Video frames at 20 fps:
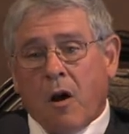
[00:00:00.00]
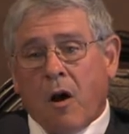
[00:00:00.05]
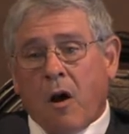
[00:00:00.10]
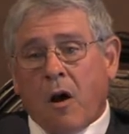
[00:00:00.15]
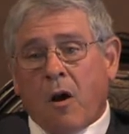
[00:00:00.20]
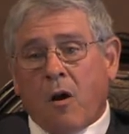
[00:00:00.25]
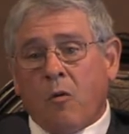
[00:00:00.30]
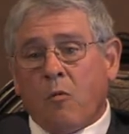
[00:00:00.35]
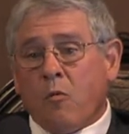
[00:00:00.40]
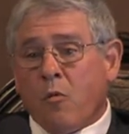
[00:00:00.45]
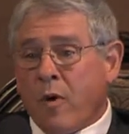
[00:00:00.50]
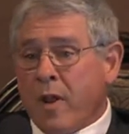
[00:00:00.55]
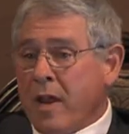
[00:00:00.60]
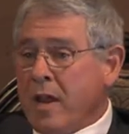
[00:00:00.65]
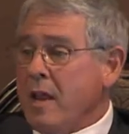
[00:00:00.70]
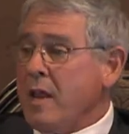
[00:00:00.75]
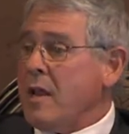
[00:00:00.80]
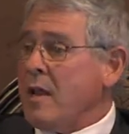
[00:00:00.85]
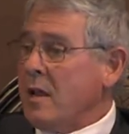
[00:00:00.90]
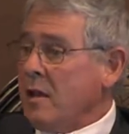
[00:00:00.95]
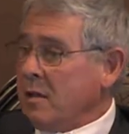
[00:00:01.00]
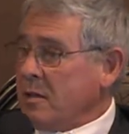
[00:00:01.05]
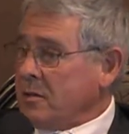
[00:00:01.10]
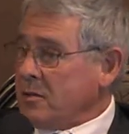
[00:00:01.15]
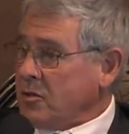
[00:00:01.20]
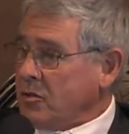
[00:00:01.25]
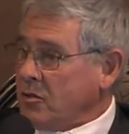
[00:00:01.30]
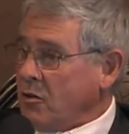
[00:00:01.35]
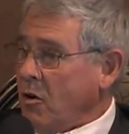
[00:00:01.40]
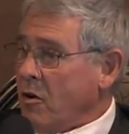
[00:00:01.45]
Are we
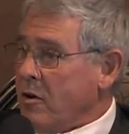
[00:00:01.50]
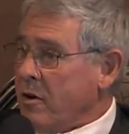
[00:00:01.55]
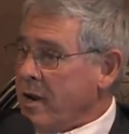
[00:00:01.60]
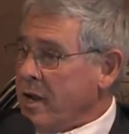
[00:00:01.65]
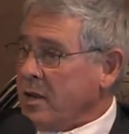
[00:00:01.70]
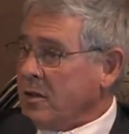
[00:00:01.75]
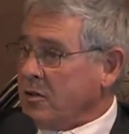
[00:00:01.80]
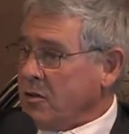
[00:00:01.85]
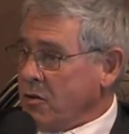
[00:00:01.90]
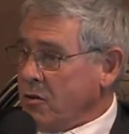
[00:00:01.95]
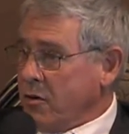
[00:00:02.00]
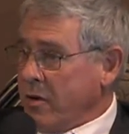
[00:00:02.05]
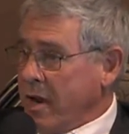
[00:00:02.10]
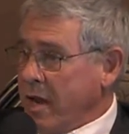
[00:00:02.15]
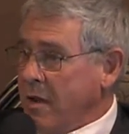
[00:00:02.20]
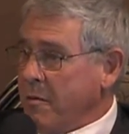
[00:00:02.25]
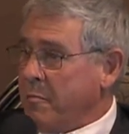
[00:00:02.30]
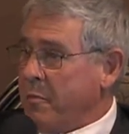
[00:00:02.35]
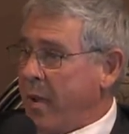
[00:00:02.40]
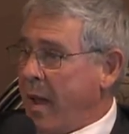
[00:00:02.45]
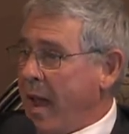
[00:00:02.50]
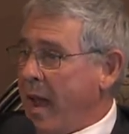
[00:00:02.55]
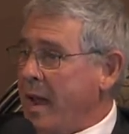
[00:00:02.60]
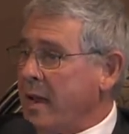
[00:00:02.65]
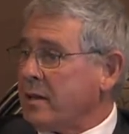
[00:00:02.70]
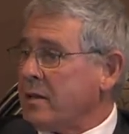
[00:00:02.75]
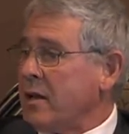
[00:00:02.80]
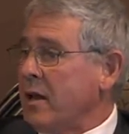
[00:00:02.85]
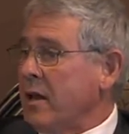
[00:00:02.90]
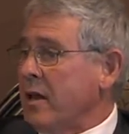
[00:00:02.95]
starting to
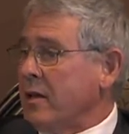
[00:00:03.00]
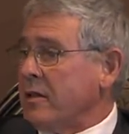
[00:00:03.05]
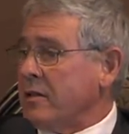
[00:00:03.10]
impact